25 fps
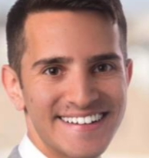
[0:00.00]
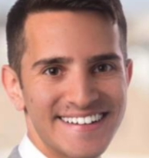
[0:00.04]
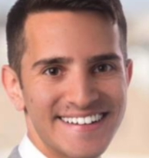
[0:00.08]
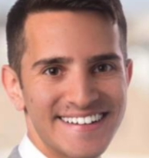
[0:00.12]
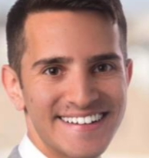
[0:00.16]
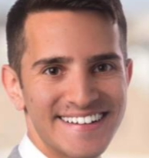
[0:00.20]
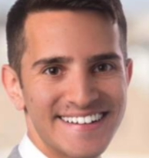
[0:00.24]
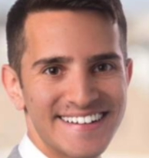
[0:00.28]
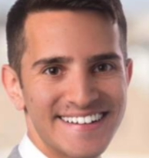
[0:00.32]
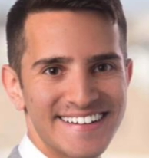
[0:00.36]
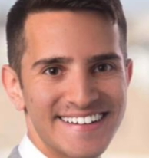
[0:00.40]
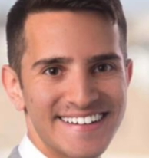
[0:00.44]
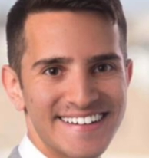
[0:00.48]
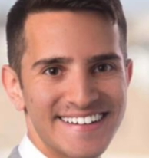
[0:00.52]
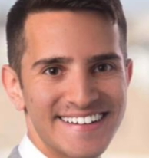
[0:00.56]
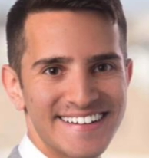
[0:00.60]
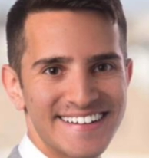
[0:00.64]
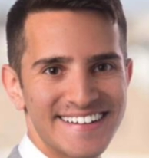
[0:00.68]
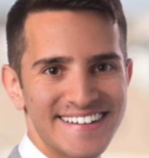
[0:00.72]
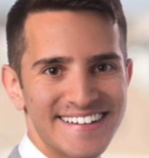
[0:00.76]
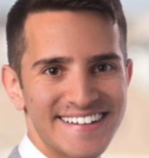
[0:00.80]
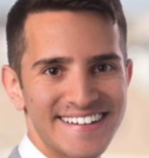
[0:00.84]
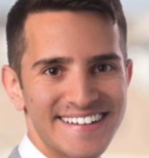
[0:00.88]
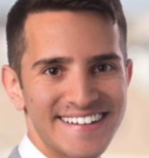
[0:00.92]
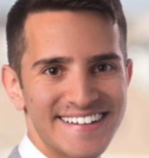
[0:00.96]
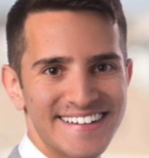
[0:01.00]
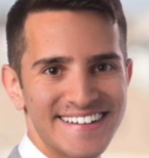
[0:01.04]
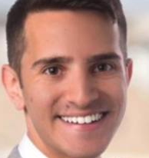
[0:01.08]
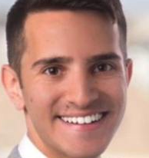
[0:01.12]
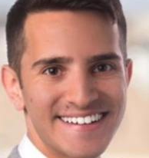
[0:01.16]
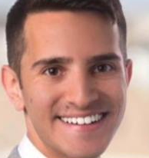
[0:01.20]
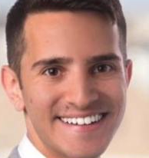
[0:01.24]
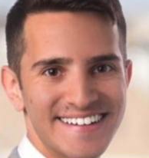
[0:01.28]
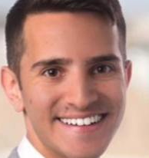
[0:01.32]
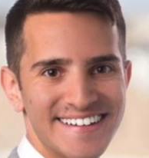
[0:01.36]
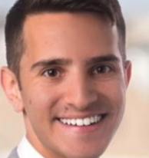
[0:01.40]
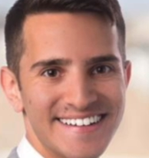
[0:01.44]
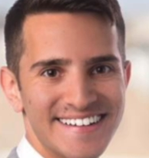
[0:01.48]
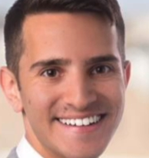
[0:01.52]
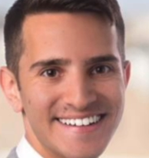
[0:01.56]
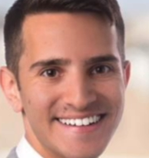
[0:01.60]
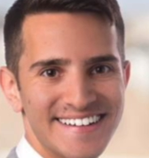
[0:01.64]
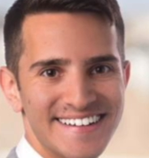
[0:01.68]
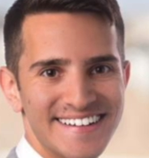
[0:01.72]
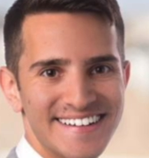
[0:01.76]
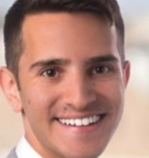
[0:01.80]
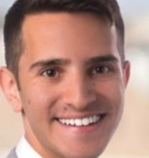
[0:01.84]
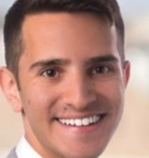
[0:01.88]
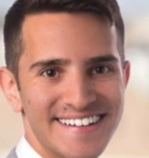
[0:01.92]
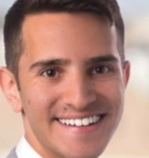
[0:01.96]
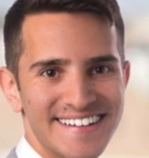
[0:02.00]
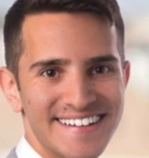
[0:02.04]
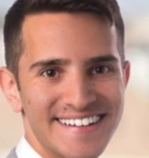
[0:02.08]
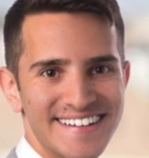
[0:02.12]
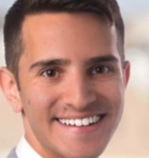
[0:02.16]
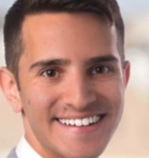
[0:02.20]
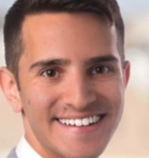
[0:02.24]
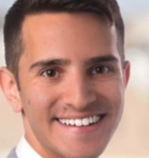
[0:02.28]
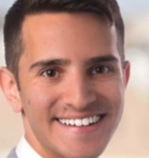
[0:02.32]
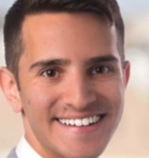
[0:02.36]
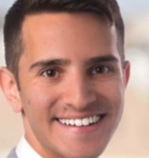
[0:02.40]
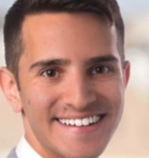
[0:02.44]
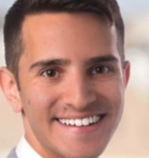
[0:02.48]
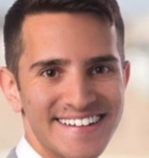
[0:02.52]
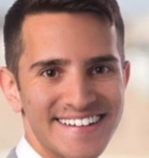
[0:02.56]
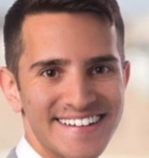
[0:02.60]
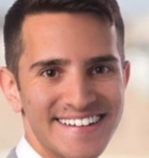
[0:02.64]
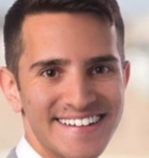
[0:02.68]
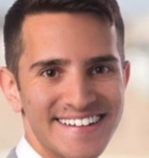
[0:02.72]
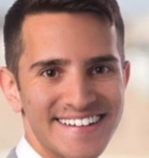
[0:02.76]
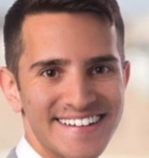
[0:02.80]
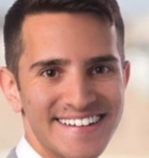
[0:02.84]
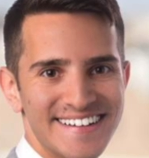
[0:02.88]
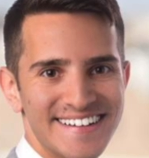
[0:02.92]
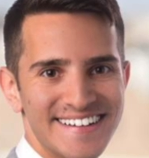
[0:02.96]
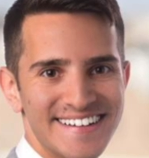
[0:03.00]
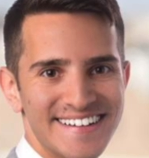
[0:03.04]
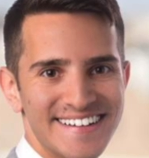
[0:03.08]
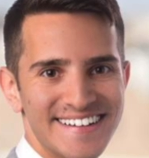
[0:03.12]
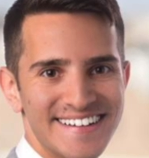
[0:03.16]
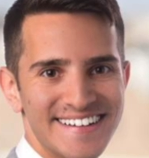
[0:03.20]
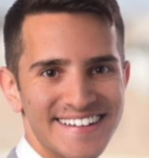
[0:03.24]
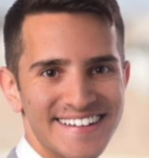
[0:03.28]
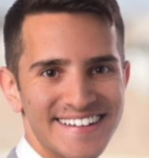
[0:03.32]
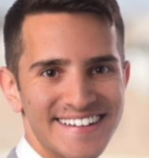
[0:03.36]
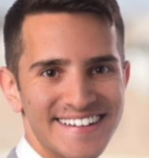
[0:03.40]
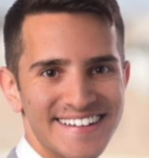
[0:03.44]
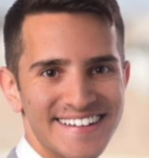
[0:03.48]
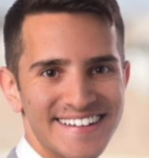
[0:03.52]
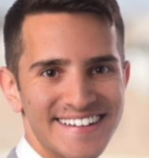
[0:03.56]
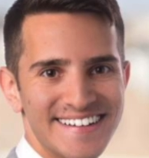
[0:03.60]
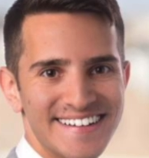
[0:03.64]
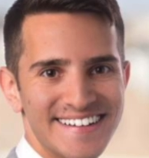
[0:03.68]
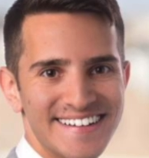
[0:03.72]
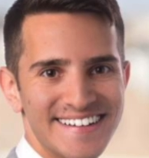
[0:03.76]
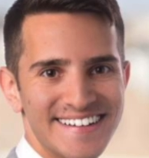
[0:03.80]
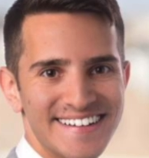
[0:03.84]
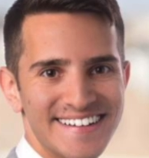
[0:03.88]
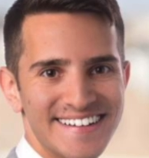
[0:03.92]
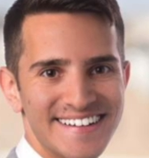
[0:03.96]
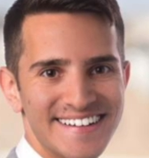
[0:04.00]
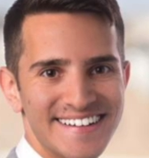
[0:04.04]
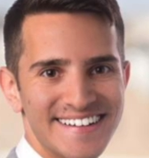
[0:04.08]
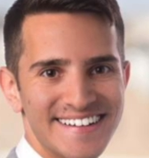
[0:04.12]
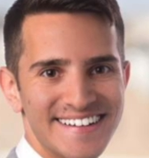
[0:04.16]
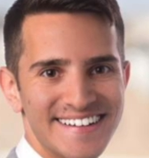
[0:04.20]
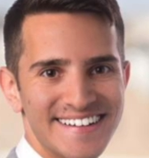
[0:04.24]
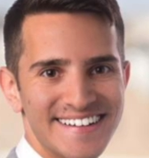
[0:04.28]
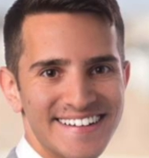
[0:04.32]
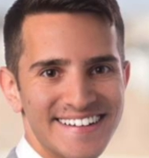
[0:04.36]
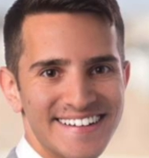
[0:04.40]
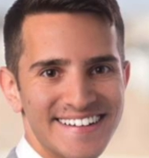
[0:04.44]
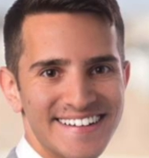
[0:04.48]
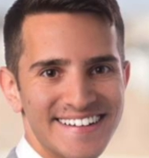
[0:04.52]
[no speech]